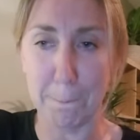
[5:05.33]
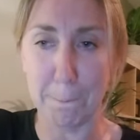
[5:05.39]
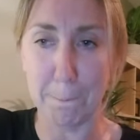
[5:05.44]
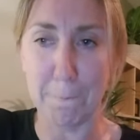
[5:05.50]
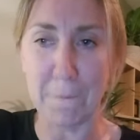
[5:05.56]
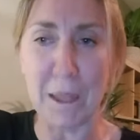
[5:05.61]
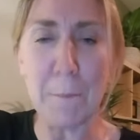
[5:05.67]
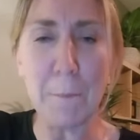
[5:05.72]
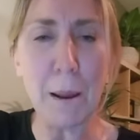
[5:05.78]

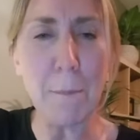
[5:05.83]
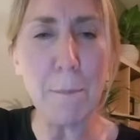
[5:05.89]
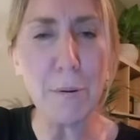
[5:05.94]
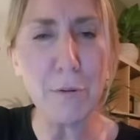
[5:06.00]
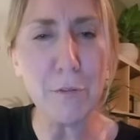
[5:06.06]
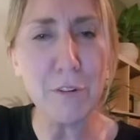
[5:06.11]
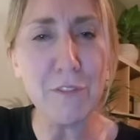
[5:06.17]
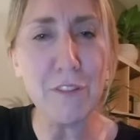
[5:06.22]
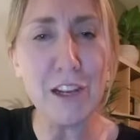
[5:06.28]
in my
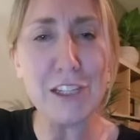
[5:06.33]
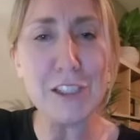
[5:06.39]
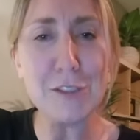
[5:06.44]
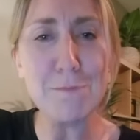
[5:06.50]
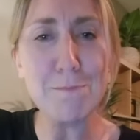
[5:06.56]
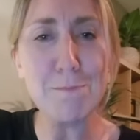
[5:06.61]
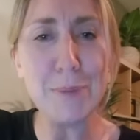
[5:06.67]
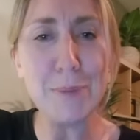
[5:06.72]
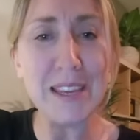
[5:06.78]

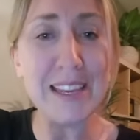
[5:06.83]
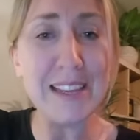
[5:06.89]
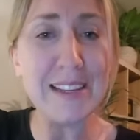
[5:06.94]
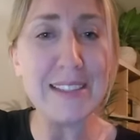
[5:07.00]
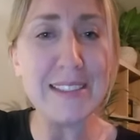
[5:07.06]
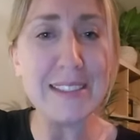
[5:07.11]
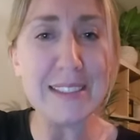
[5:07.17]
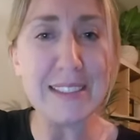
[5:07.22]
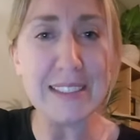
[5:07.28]
privileged
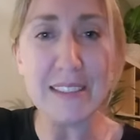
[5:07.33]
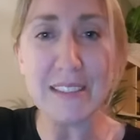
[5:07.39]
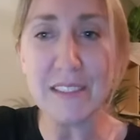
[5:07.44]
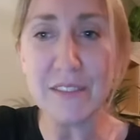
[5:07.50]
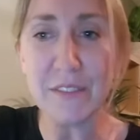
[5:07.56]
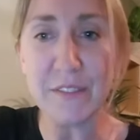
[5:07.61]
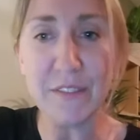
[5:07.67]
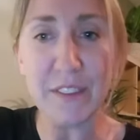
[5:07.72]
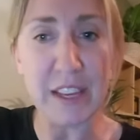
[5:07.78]

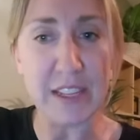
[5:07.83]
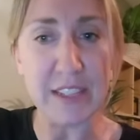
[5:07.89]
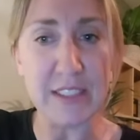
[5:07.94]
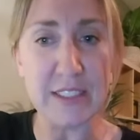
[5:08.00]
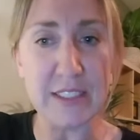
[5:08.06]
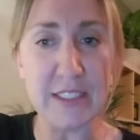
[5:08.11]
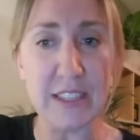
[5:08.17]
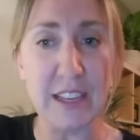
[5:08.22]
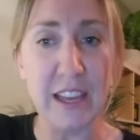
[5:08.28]
pink-skinned
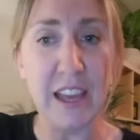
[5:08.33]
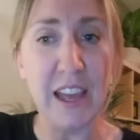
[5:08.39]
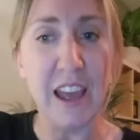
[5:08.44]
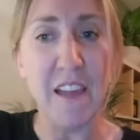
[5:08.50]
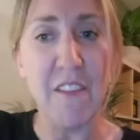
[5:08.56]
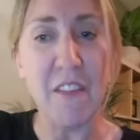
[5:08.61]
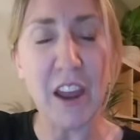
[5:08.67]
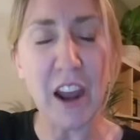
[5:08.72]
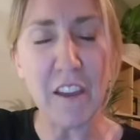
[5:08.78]
face
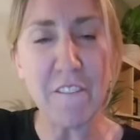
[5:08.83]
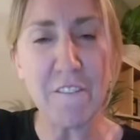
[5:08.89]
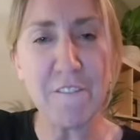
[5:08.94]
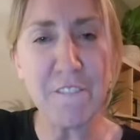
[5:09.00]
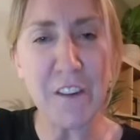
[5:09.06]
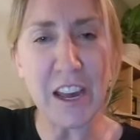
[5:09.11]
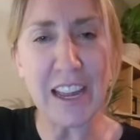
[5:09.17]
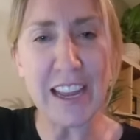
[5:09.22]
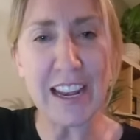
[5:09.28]
that I
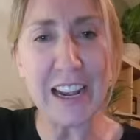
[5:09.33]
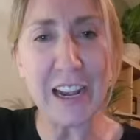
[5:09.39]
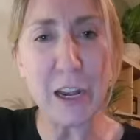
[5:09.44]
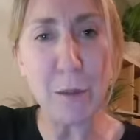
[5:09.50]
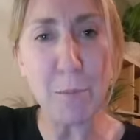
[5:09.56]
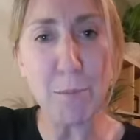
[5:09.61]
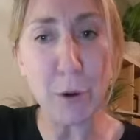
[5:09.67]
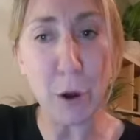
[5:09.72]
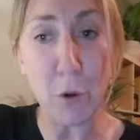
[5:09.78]

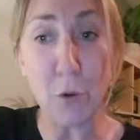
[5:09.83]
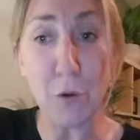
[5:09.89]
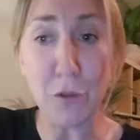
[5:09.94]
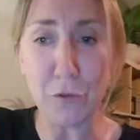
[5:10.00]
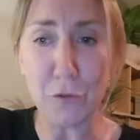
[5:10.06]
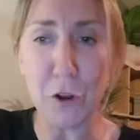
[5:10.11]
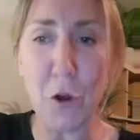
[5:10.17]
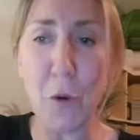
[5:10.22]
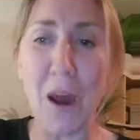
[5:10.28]
finally broke
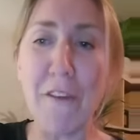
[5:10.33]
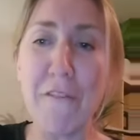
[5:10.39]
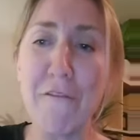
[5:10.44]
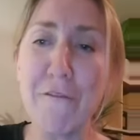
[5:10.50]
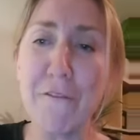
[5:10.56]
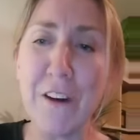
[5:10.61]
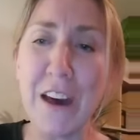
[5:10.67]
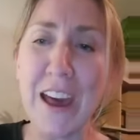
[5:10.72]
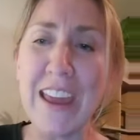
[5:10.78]
through. I
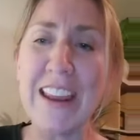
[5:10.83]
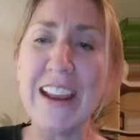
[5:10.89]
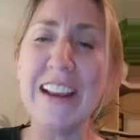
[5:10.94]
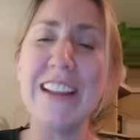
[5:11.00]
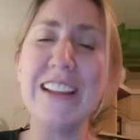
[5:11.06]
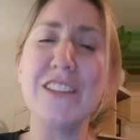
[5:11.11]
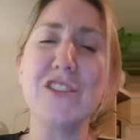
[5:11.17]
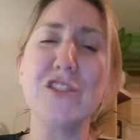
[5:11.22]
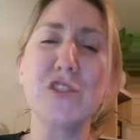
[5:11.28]

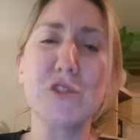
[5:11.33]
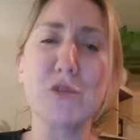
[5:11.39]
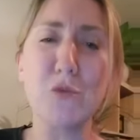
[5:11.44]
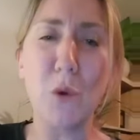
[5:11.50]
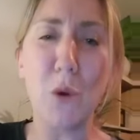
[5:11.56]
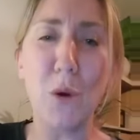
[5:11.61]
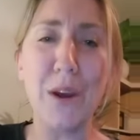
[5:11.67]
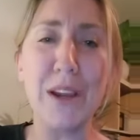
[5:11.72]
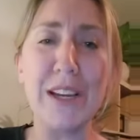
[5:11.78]
finally
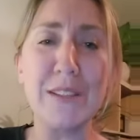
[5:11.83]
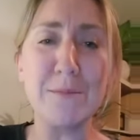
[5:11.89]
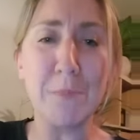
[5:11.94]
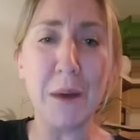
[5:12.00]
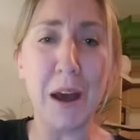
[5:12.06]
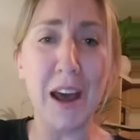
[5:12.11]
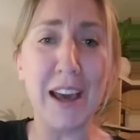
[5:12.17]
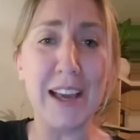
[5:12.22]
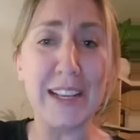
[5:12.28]
destroyed
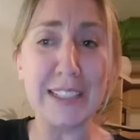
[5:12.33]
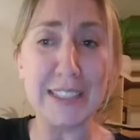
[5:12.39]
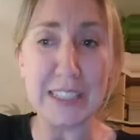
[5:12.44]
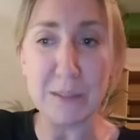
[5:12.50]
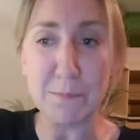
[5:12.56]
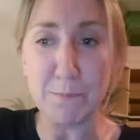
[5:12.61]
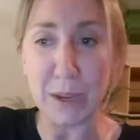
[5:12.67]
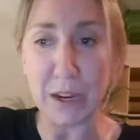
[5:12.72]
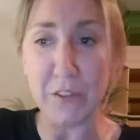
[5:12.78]
my
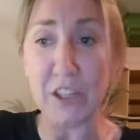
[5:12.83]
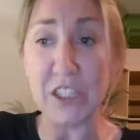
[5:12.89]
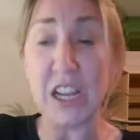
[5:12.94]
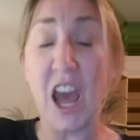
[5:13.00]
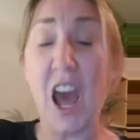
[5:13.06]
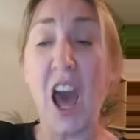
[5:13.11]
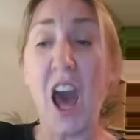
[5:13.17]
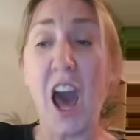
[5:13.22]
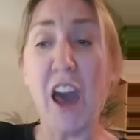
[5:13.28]
spirit.
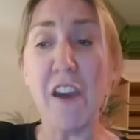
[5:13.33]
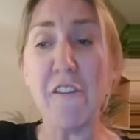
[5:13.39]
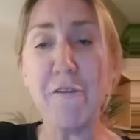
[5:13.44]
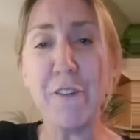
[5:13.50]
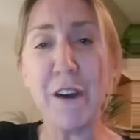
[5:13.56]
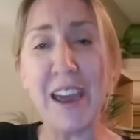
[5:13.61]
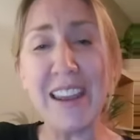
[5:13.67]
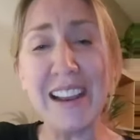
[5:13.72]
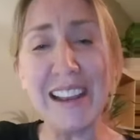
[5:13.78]
I
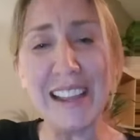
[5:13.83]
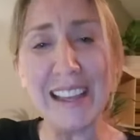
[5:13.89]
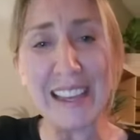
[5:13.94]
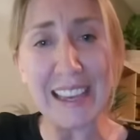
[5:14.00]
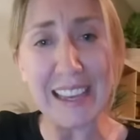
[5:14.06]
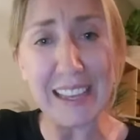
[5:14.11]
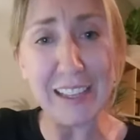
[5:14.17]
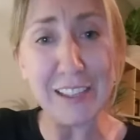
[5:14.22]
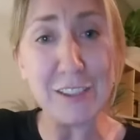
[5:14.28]
finally
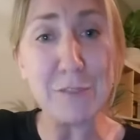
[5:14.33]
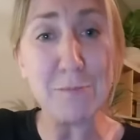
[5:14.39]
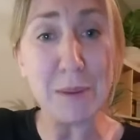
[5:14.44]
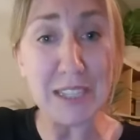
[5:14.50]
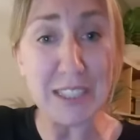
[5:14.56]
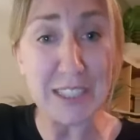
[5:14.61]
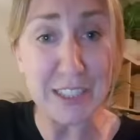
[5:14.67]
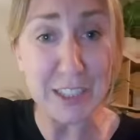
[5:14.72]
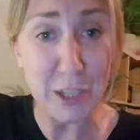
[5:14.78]
killed
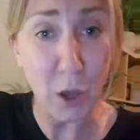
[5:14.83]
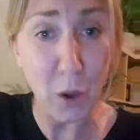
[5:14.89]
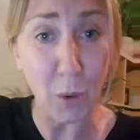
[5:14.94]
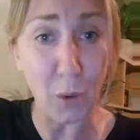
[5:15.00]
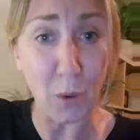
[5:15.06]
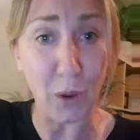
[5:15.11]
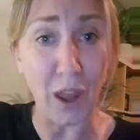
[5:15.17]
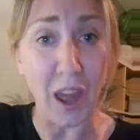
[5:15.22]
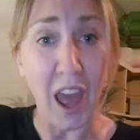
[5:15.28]
my
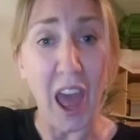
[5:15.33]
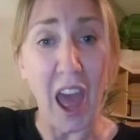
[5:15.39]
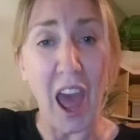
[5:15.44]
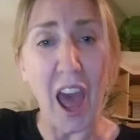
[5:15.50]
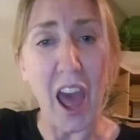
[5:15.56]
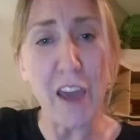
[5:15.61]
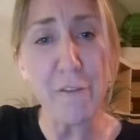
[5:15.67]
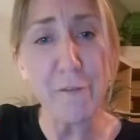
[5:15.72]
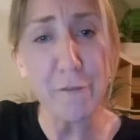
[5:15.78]
soul.
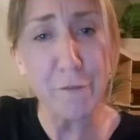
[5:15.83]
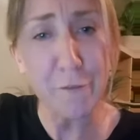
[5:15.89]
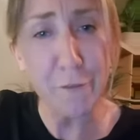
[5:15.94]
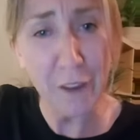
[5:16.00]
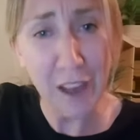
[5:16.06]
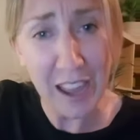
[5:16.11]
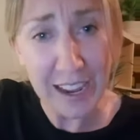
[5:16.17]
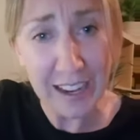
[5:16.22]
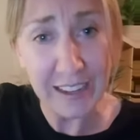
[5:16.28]
I
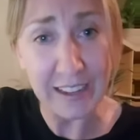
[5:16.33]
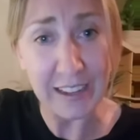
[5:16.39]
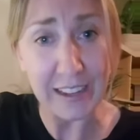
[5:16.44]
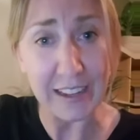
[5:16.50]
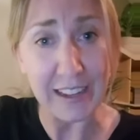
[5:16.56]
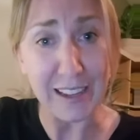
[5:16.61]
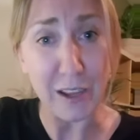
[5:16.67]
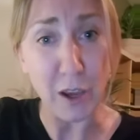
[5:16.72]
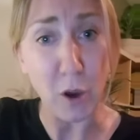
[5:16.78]

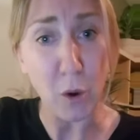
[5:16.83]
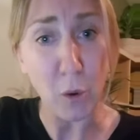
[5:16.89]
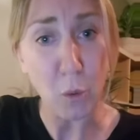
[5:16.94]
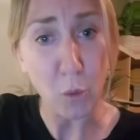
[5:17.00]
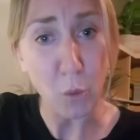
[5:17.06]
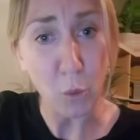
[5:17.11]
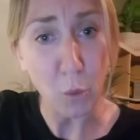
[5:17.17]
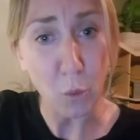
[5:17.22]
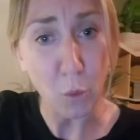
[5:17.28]
finally
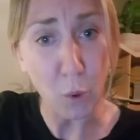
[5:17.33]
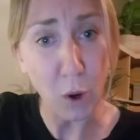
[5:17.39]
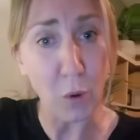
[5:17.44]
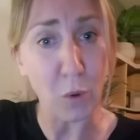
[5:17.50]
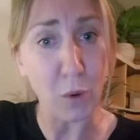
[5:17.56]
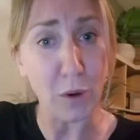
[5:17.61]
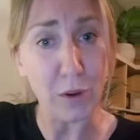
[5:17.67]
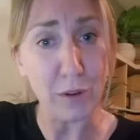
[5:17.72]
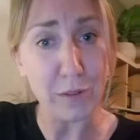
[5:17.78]

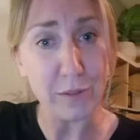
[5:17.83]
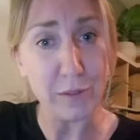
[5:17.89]
woke.